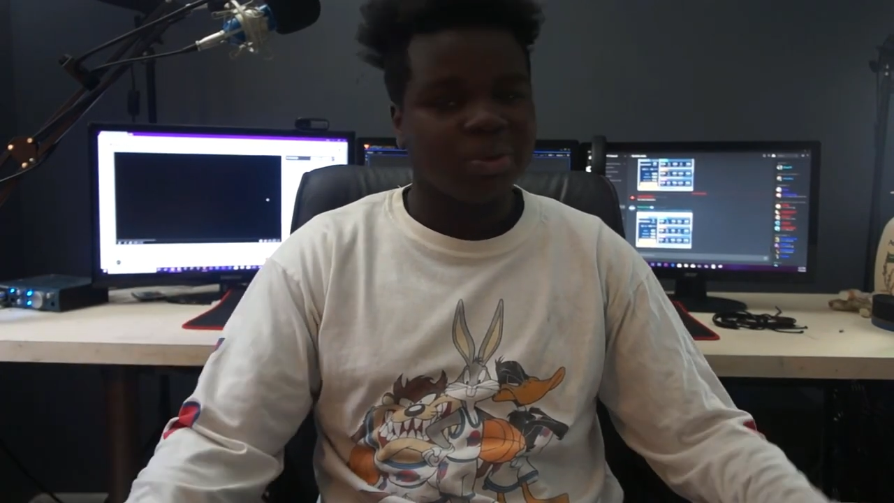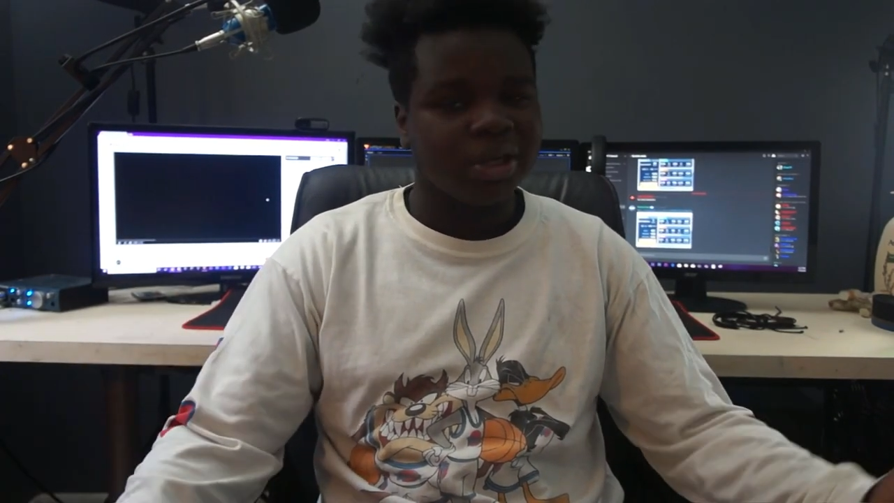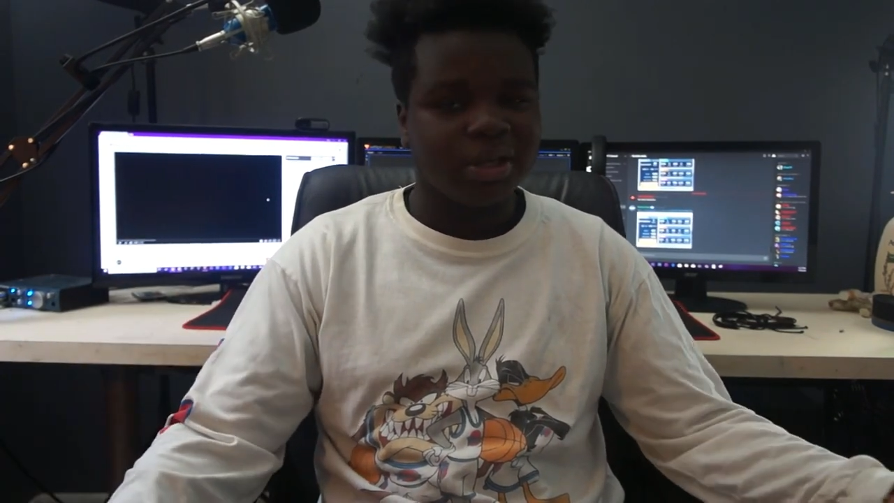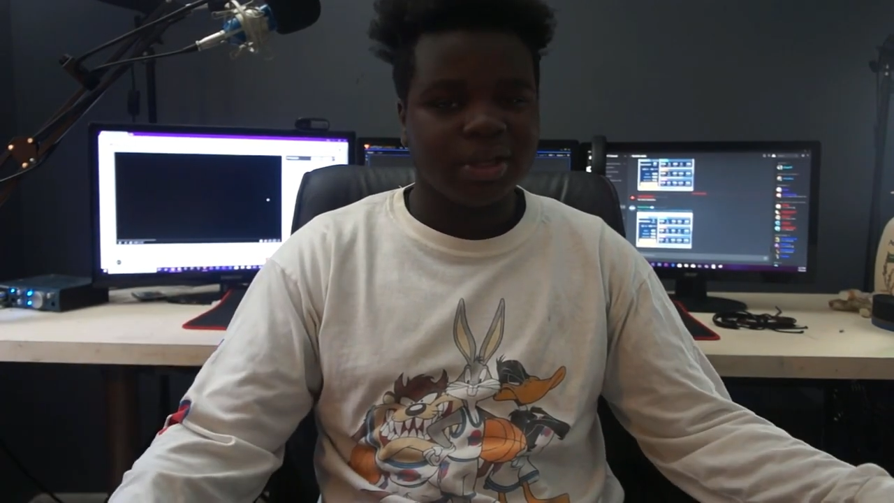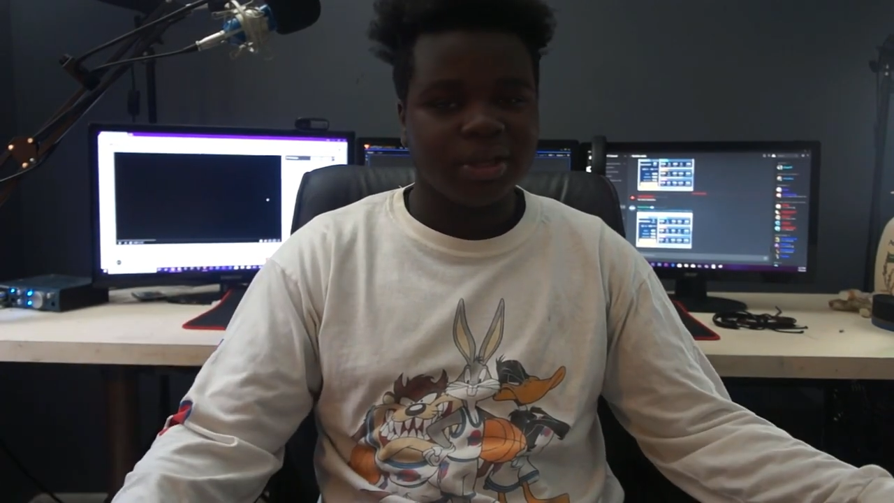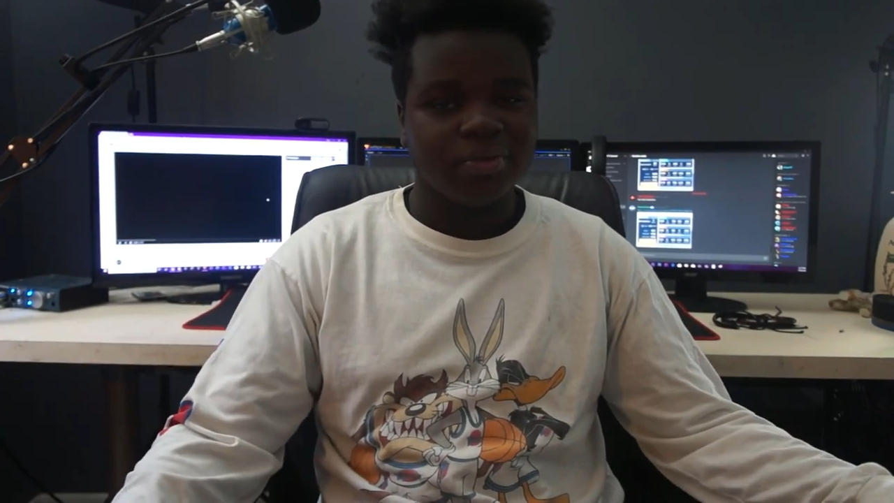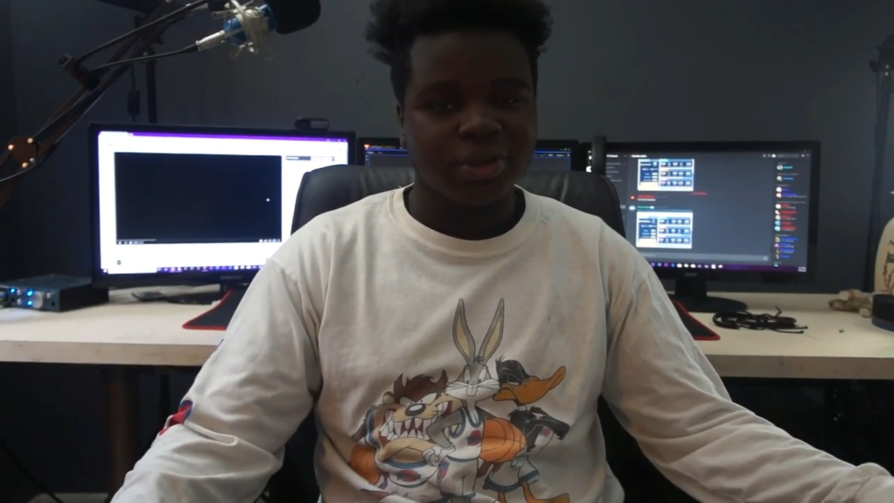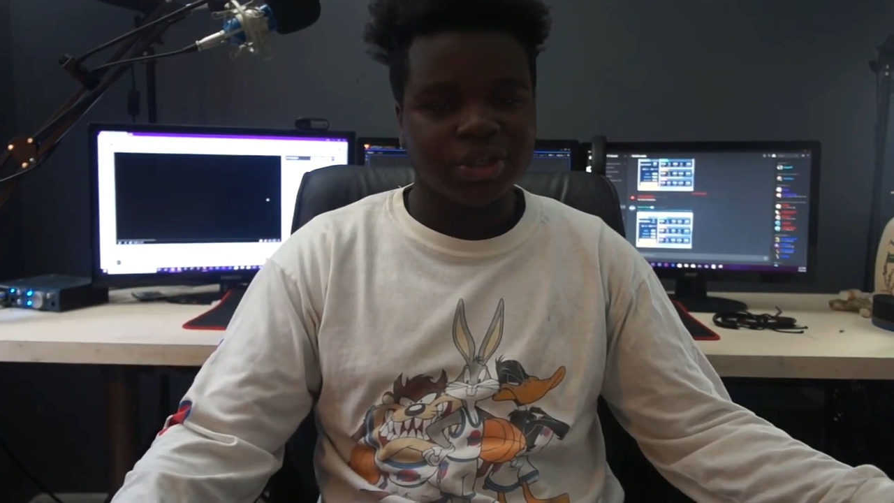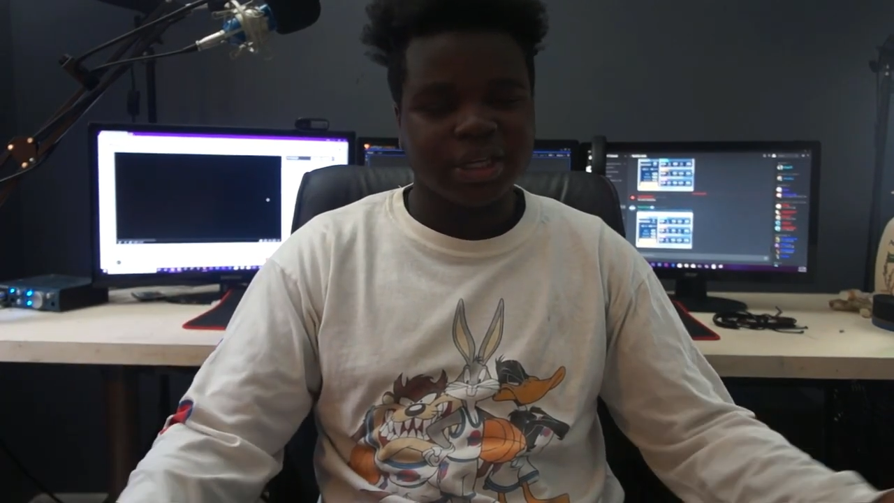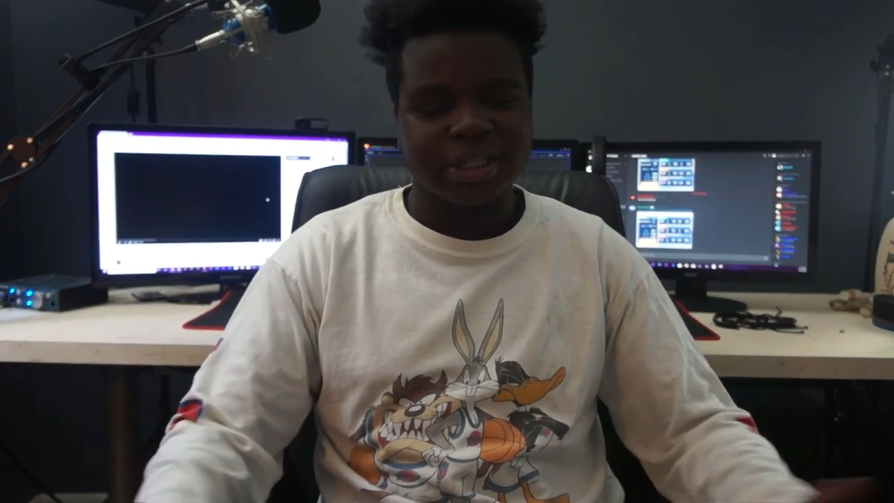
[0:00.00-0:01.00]
what and
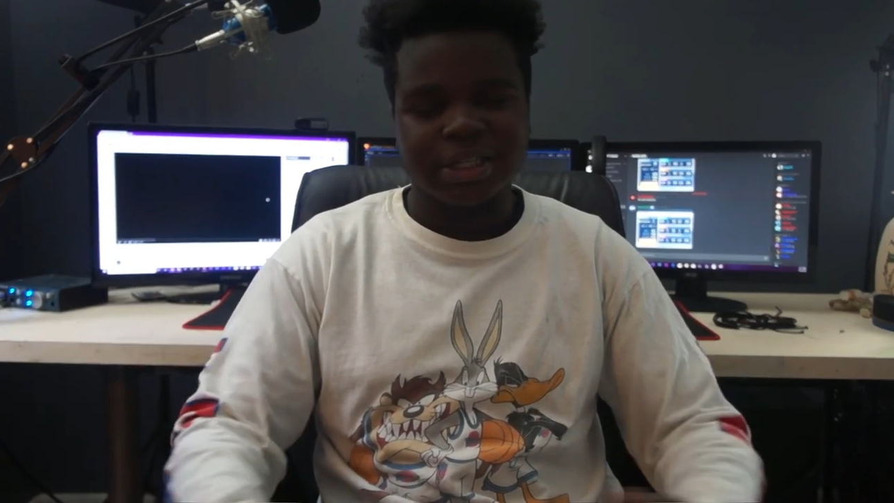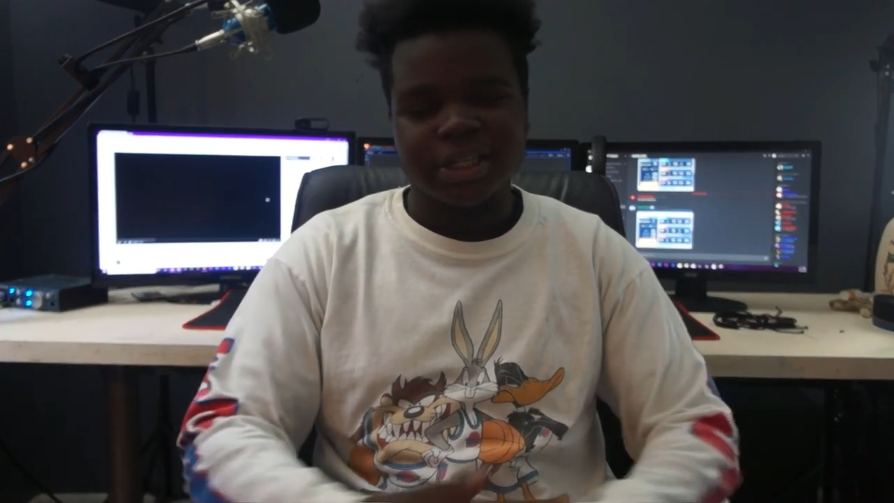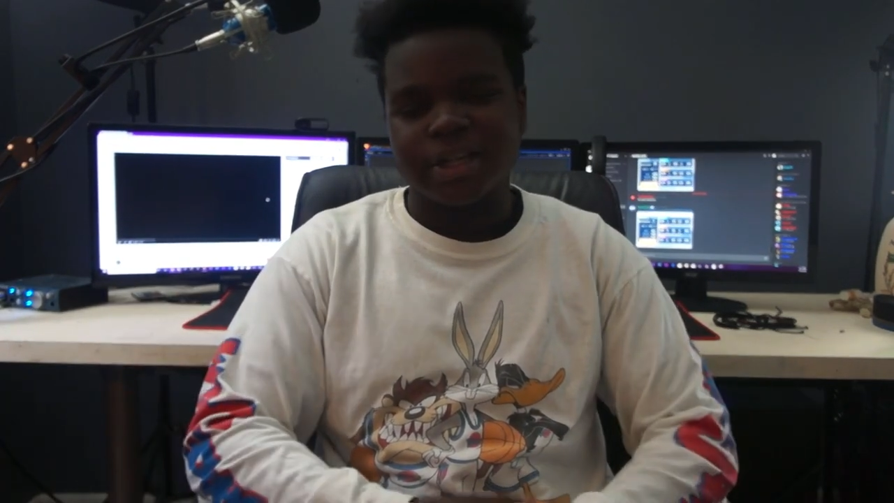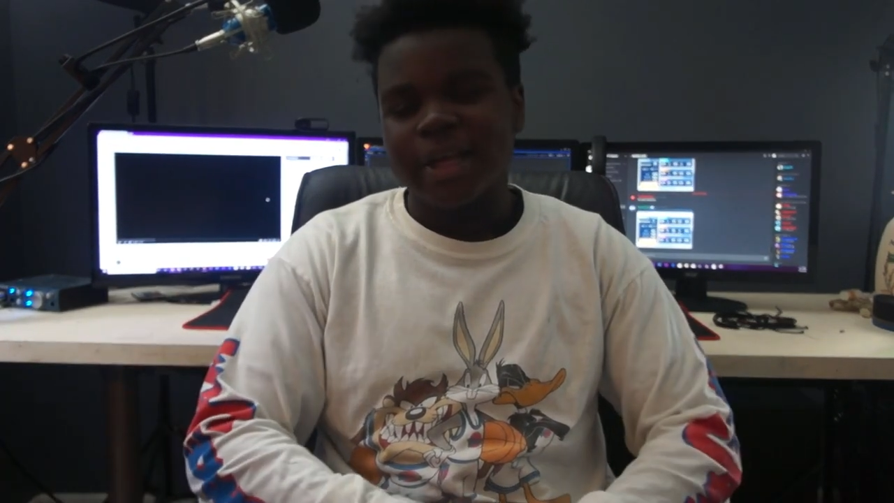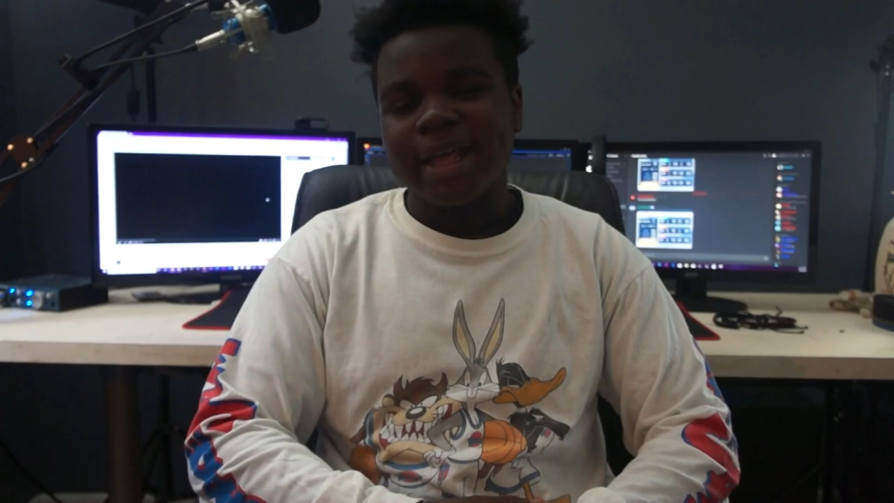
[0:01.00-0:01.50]
what you guys need.